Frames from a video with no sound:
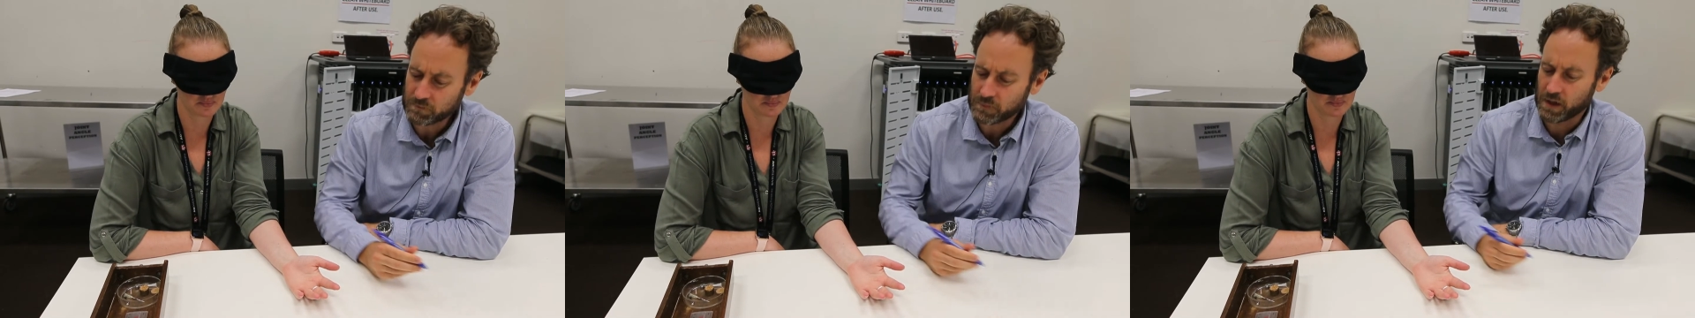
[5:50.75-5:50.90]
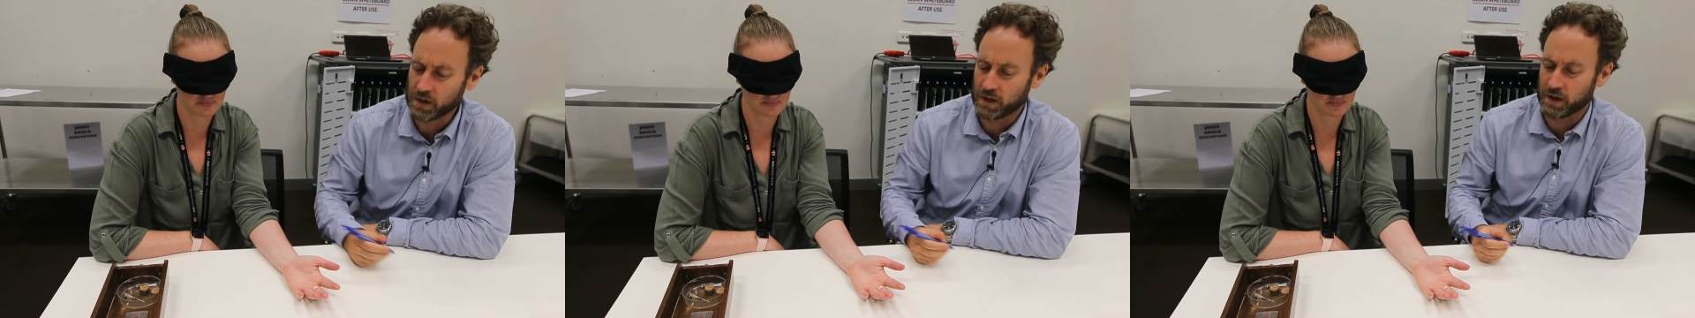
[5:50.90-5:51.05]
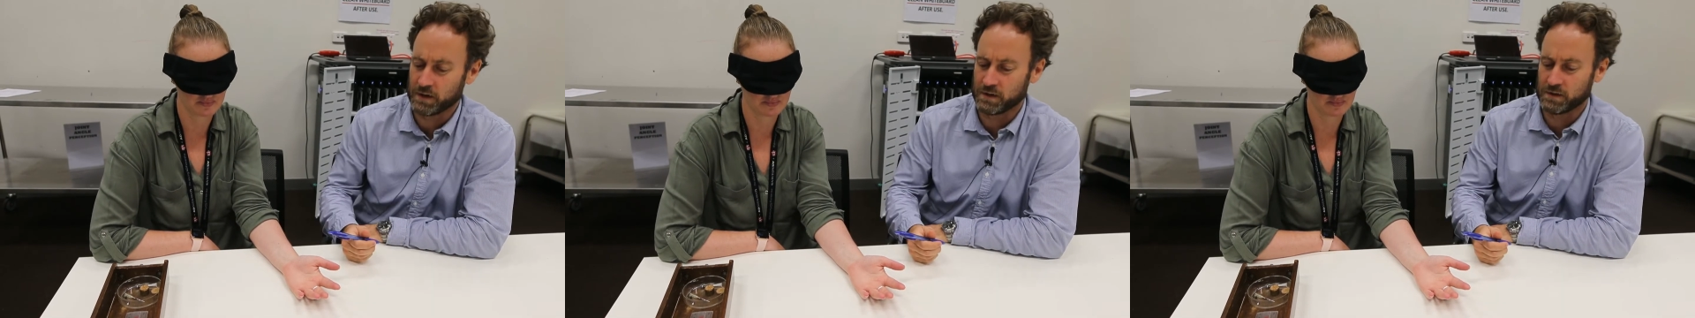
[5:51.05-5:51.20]

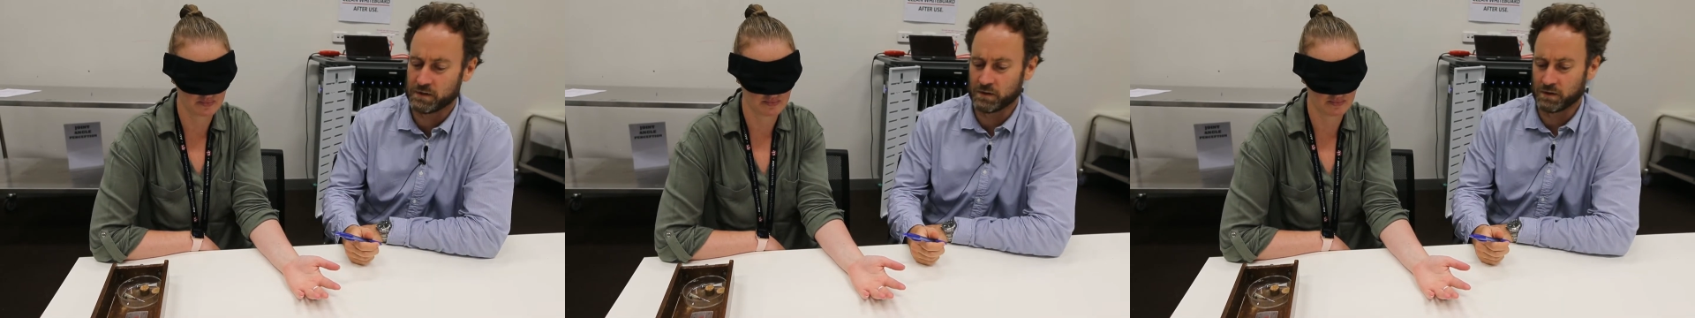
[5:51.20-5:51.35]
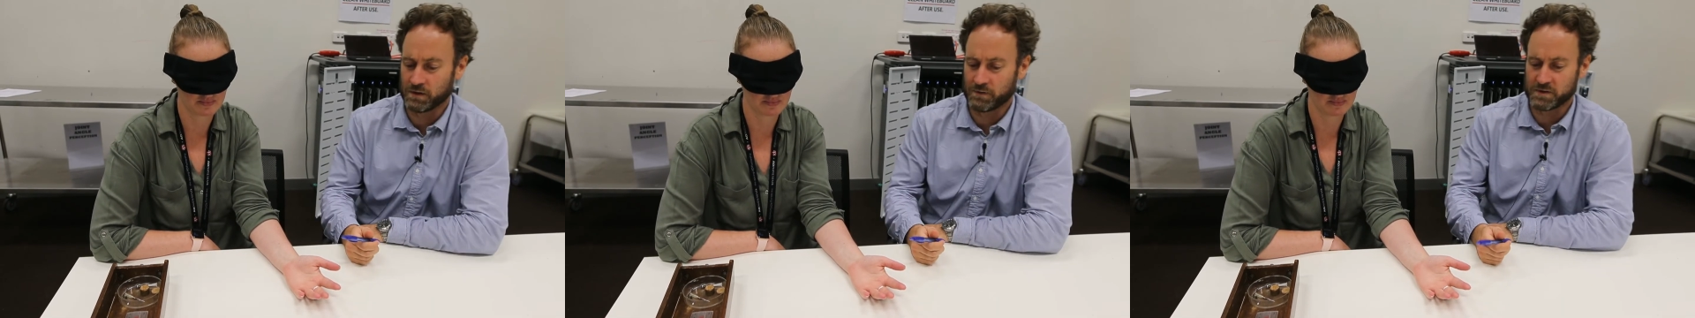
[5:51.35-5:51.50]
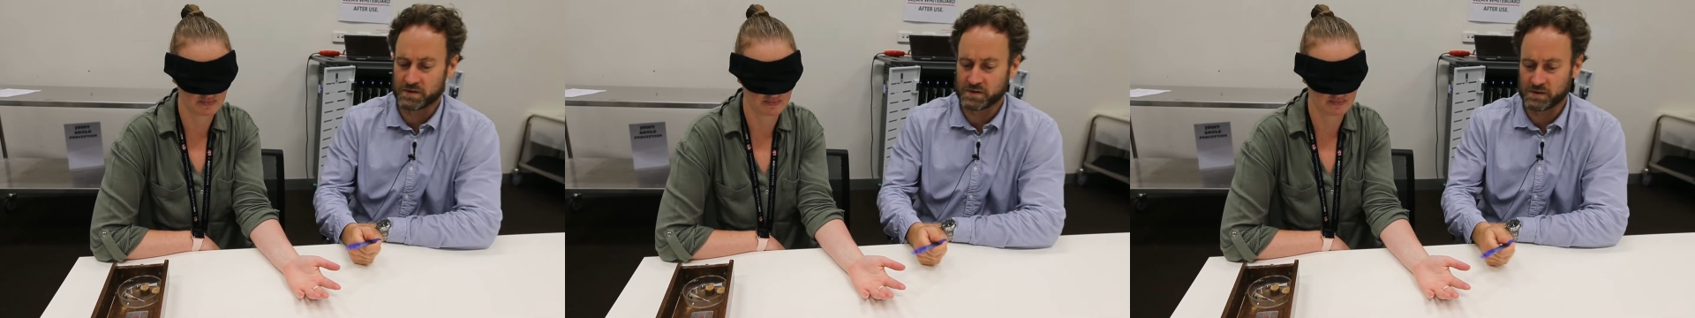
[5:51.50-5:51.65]
And
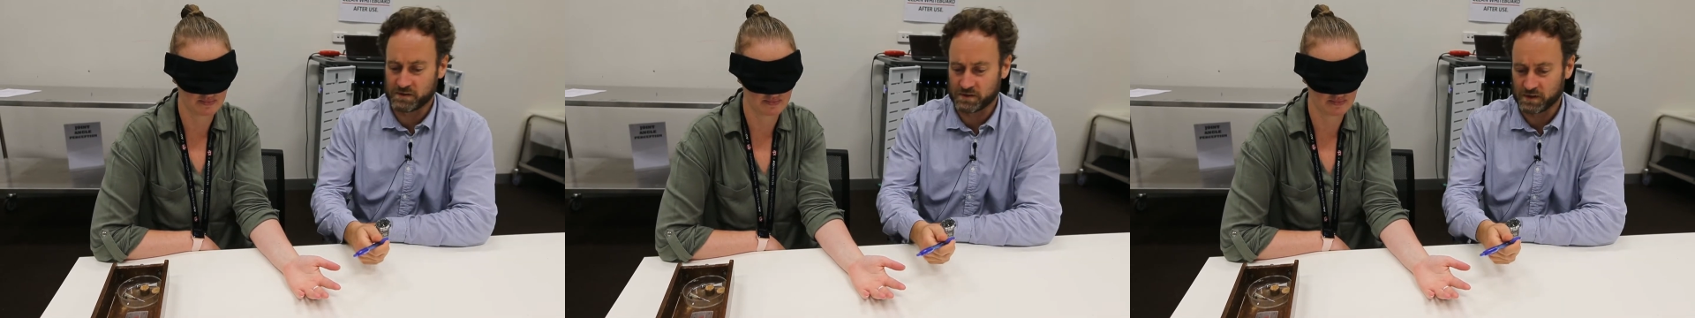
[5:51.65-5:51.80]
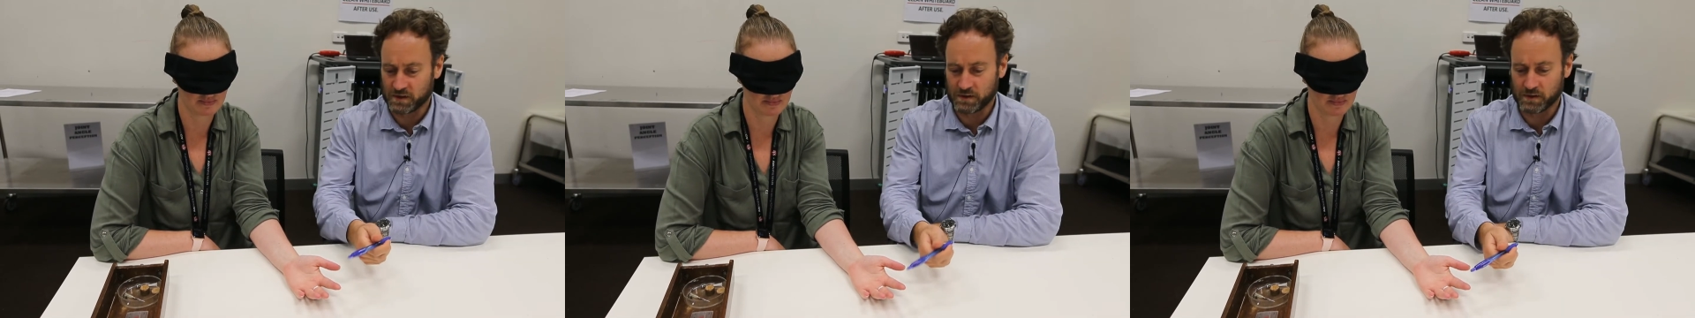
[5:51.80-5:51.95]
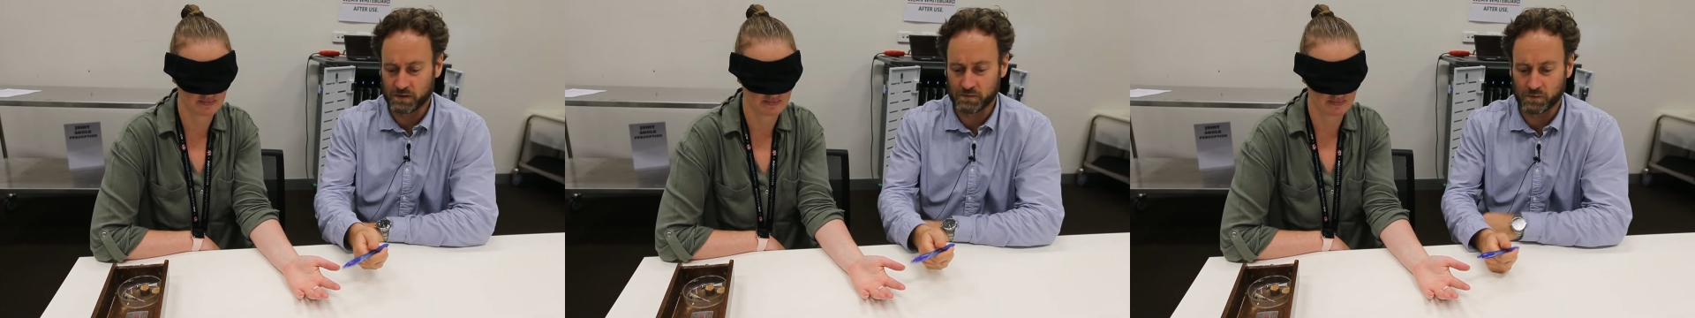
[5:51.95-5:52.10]
you'll obviously
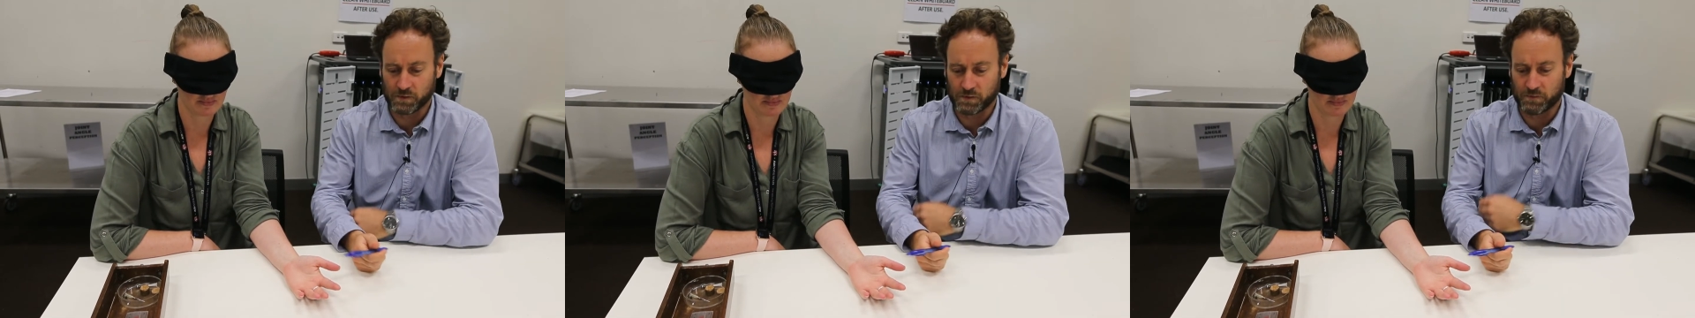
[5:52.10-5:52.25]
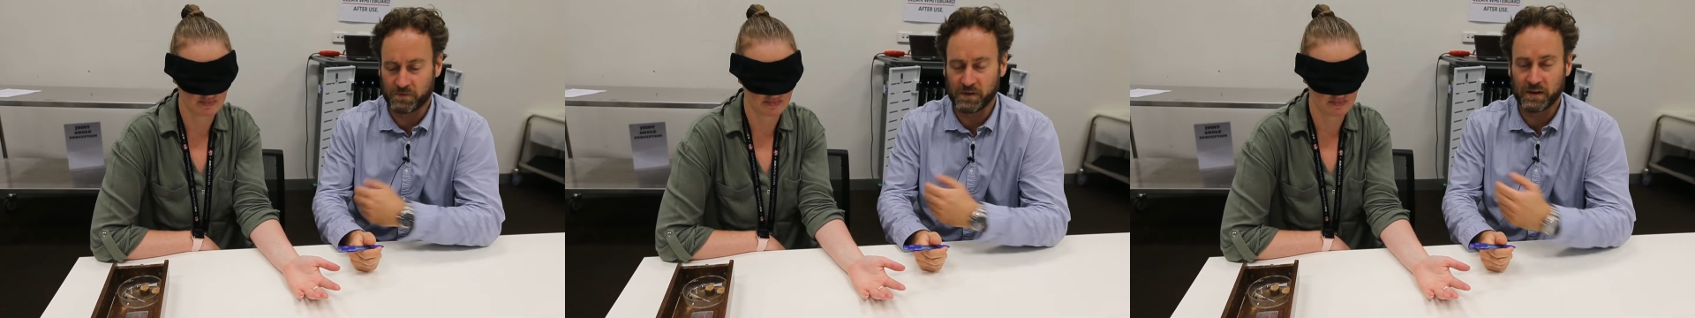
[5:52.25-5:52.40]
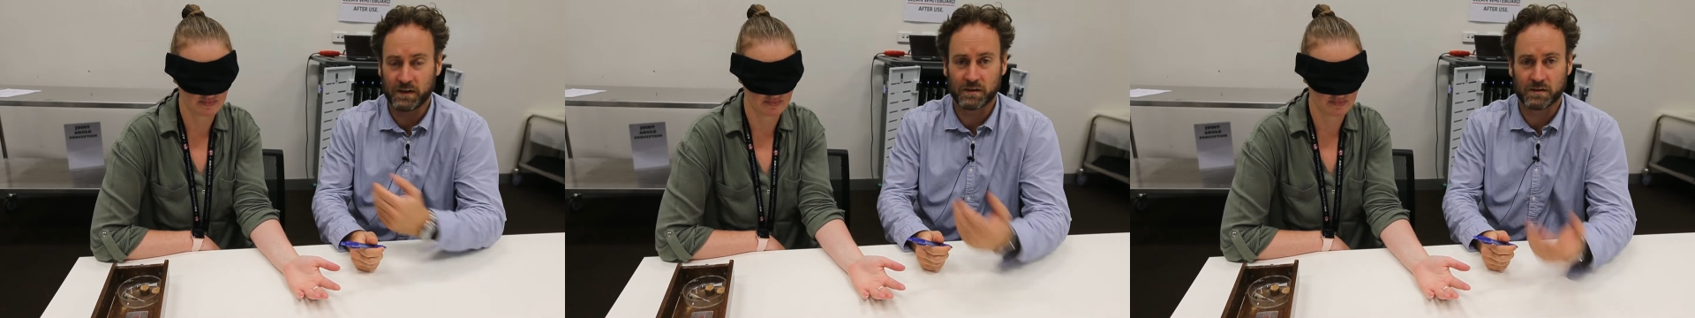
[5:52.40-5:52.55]
see that the
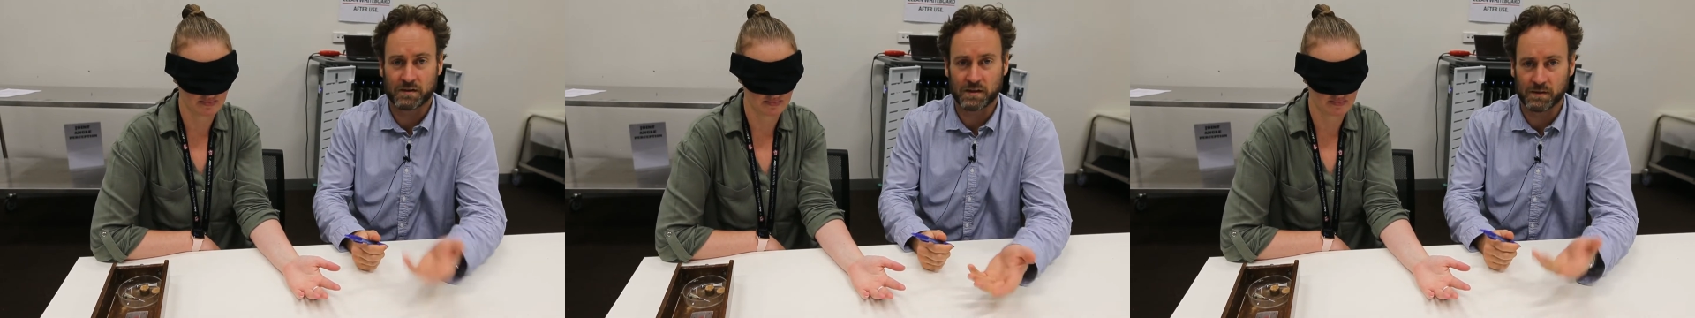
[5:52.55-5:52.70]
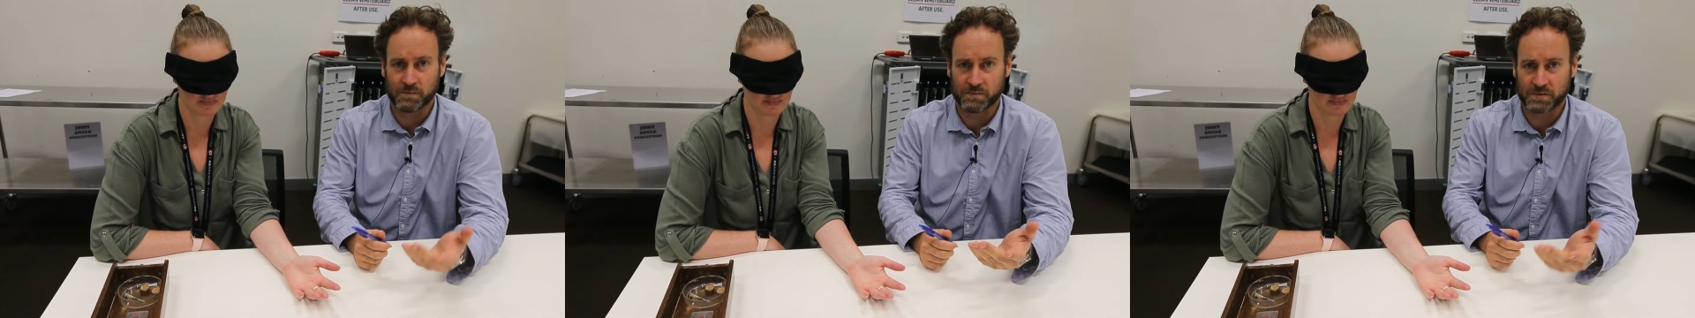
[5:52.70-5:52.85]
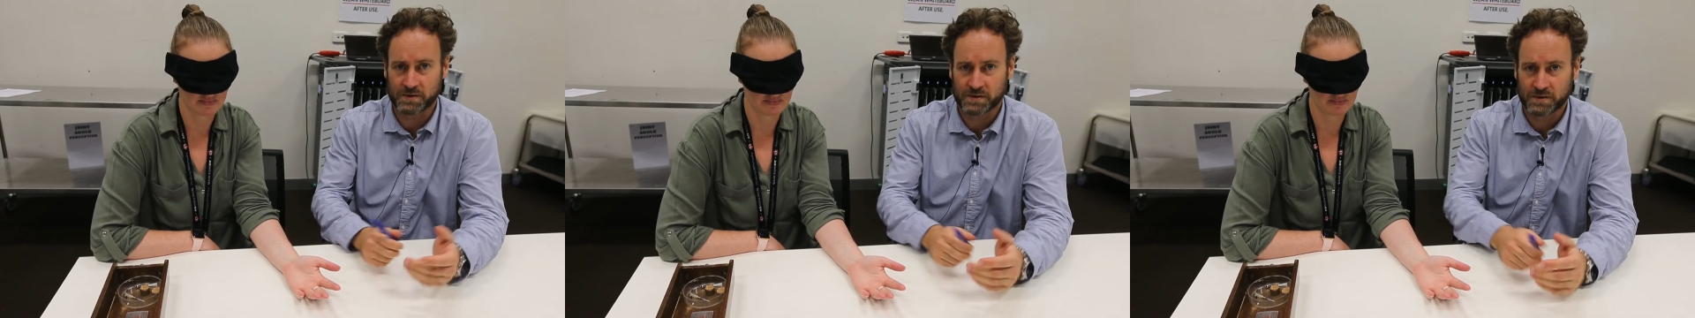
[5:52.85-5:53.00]

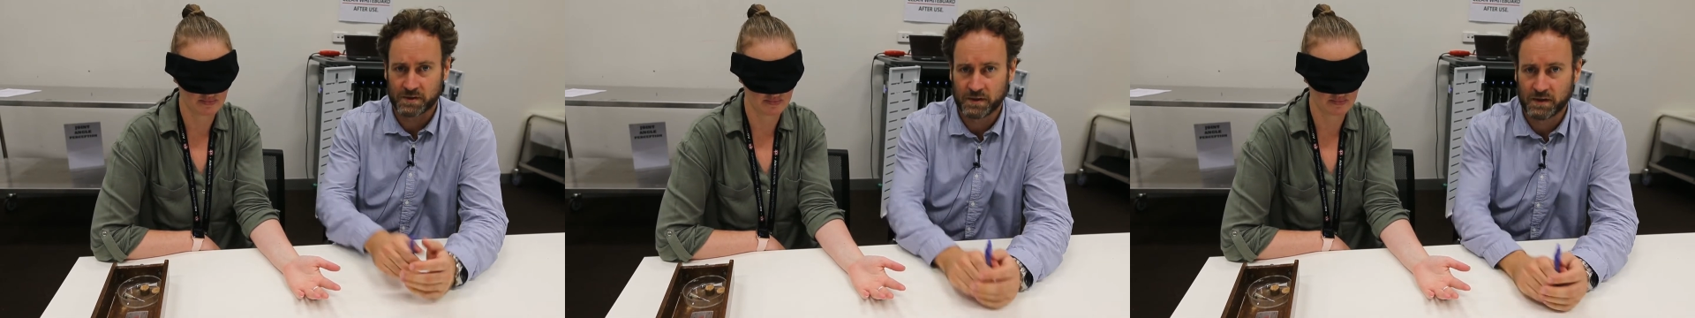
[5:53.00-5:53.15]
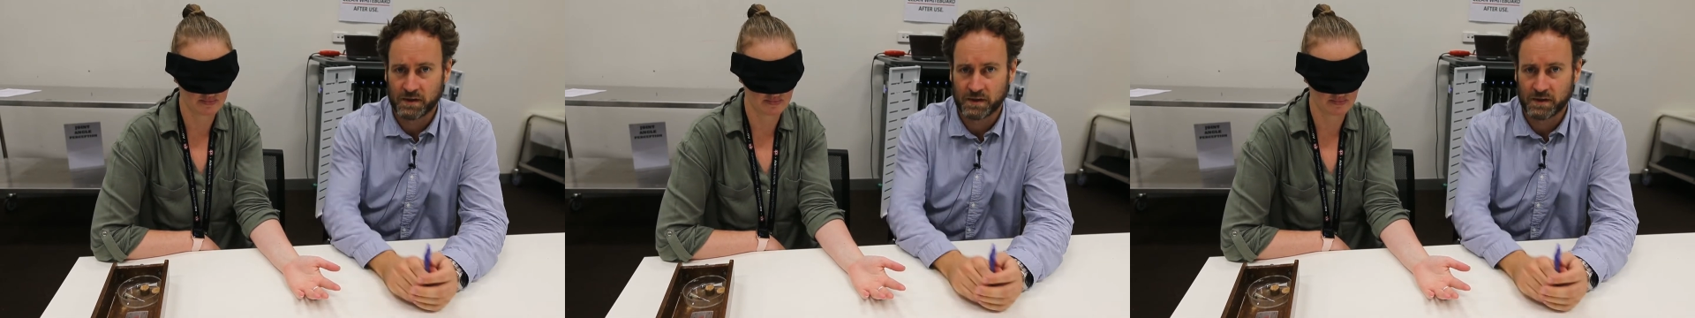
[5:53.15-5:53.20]
fingertips